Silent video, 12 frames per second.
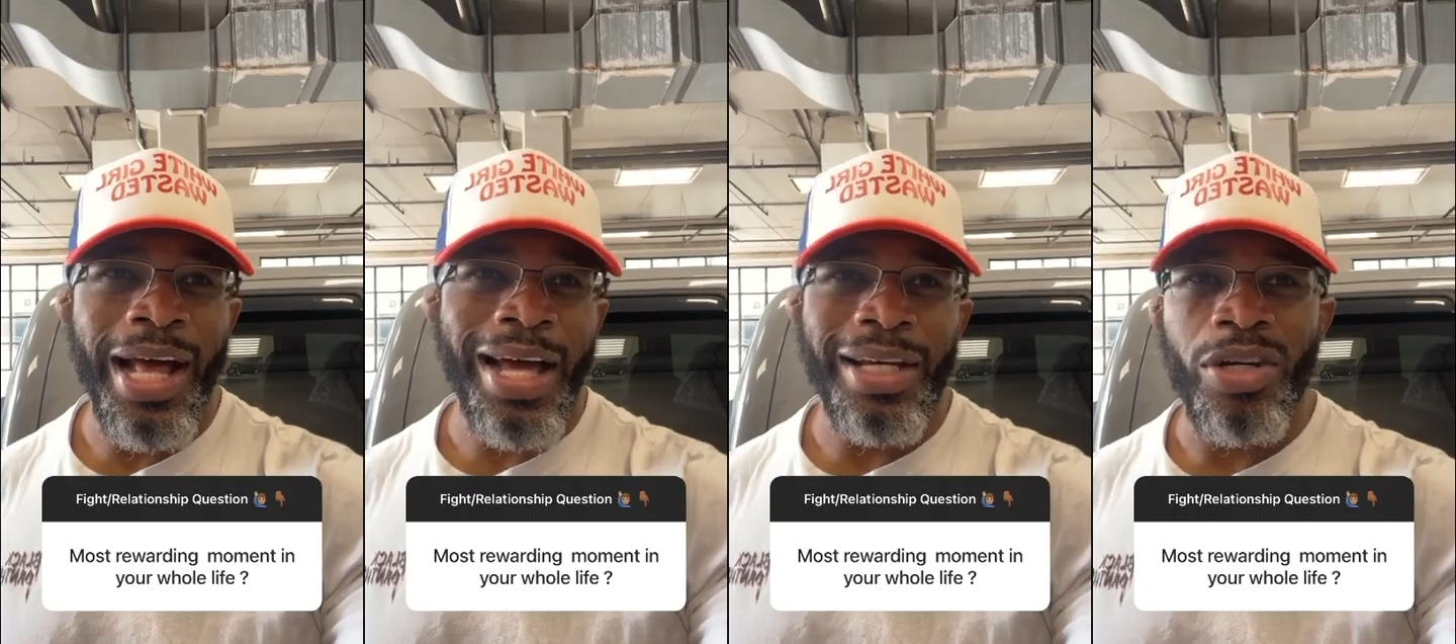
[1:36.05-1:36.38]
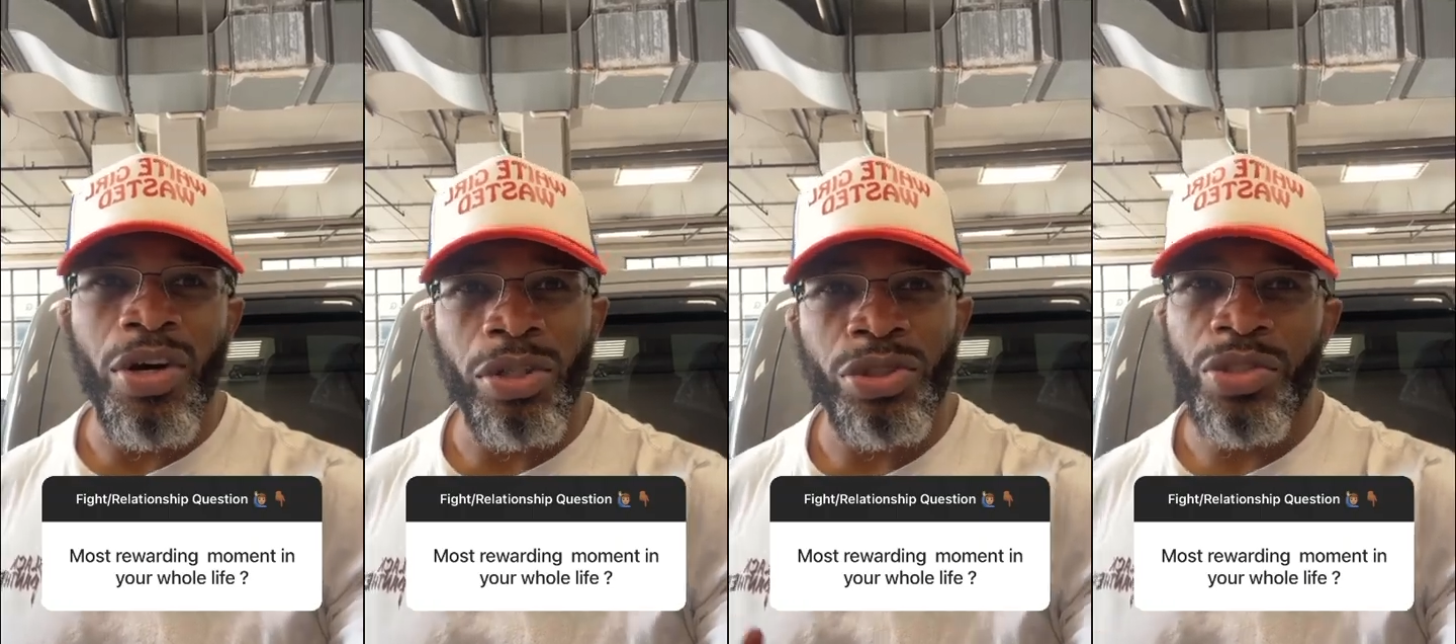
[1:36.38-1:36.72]
I could
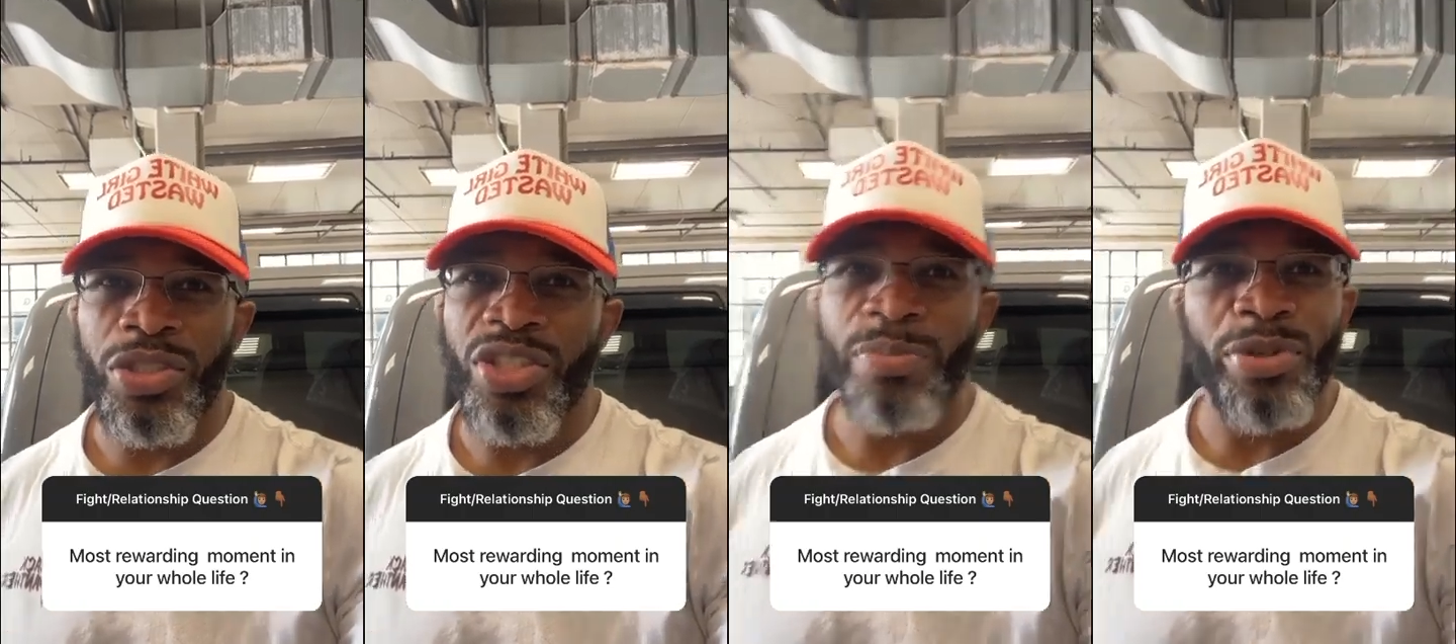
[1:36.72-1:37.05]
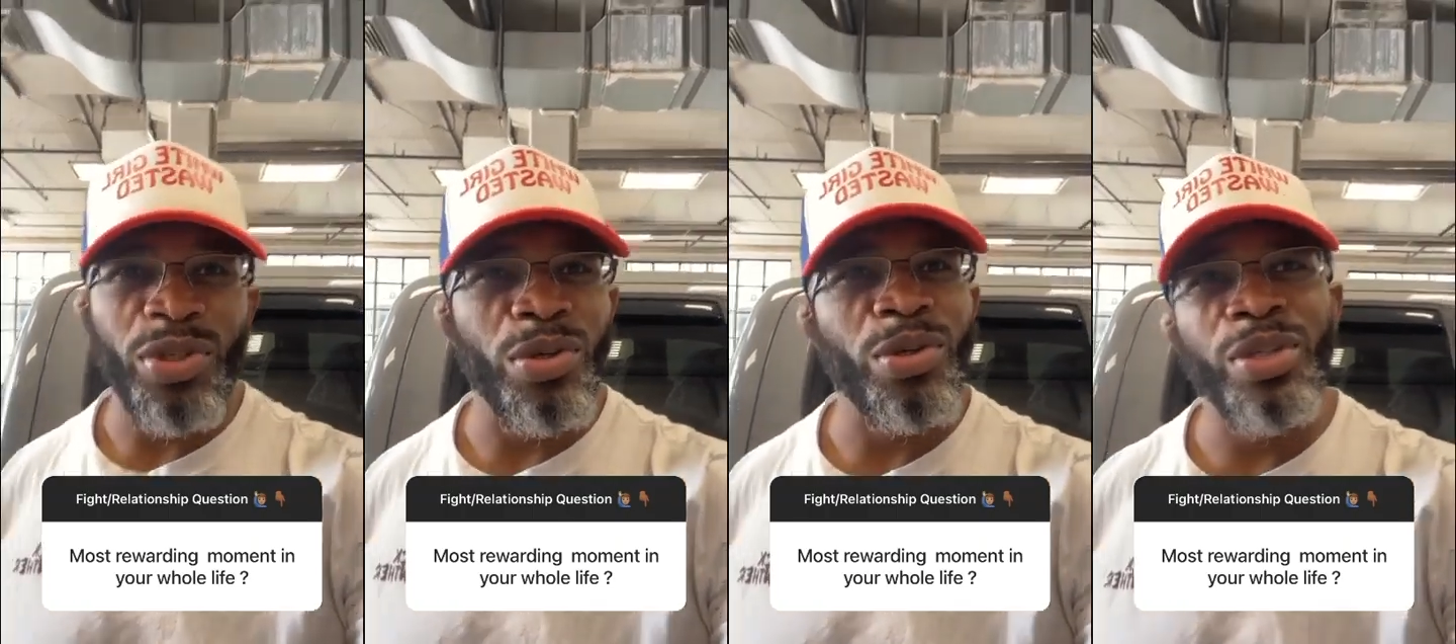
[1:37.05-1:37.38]
go to the
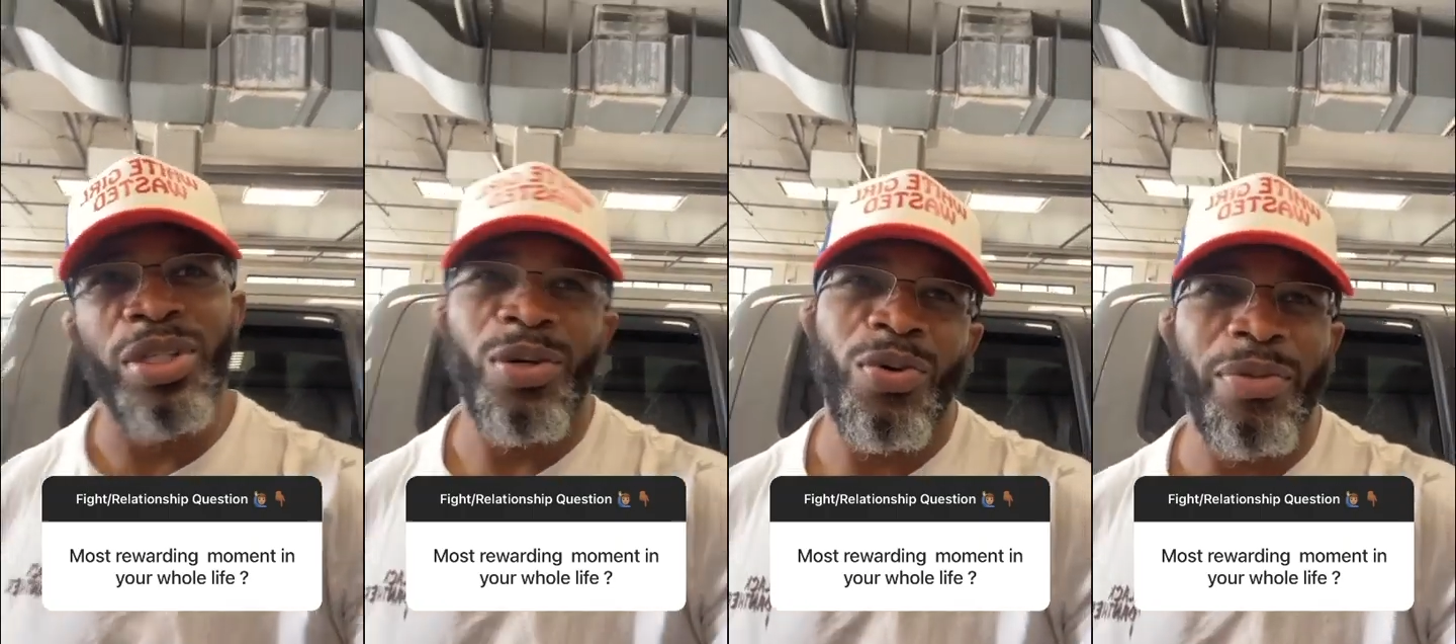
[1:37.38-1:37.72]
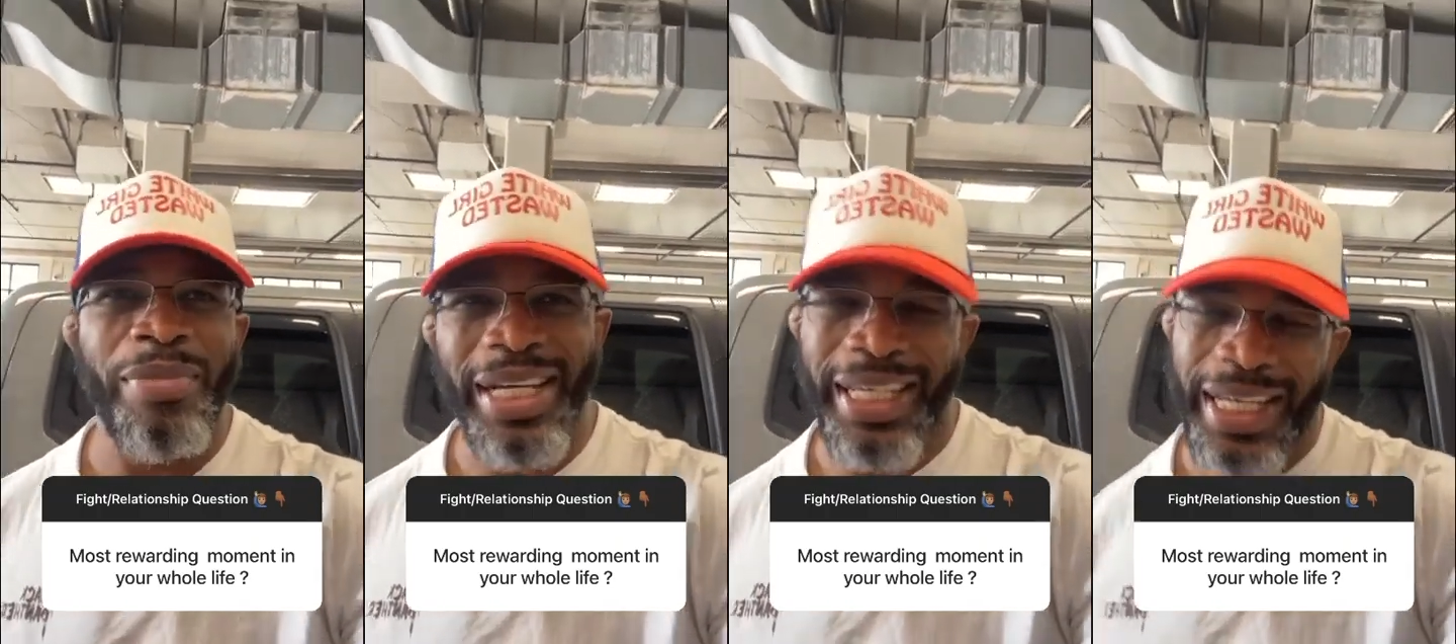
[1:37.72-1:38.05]
typical,
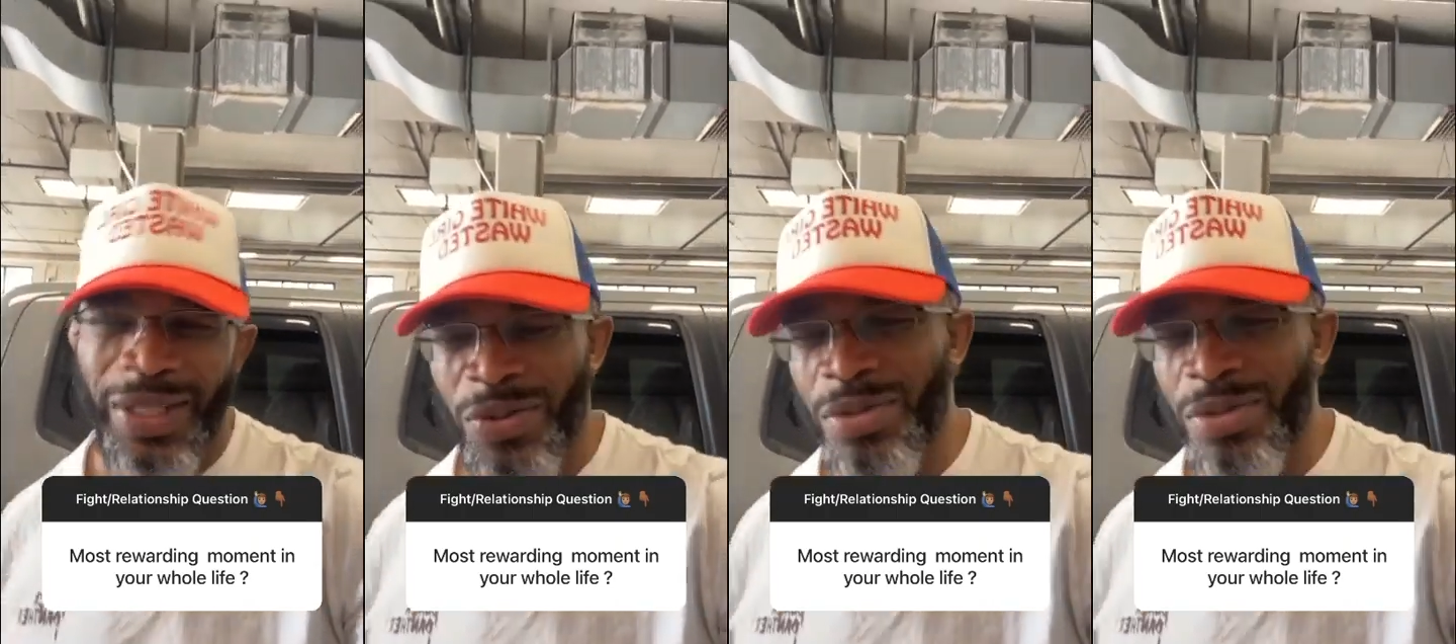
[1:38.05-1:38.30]
when my kids